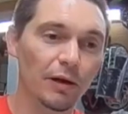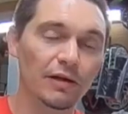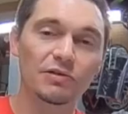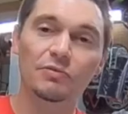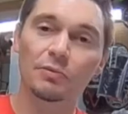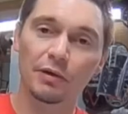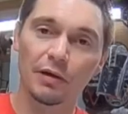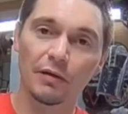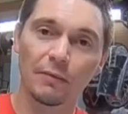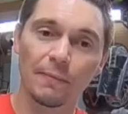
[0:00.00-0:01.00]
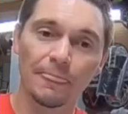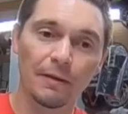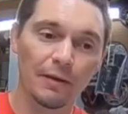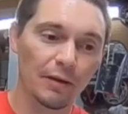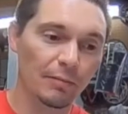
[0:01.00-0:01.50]
way that you want to go.
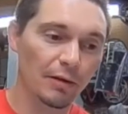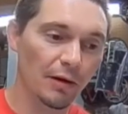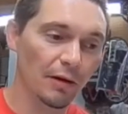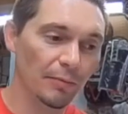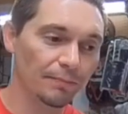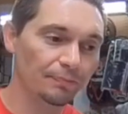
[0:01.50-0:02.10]
But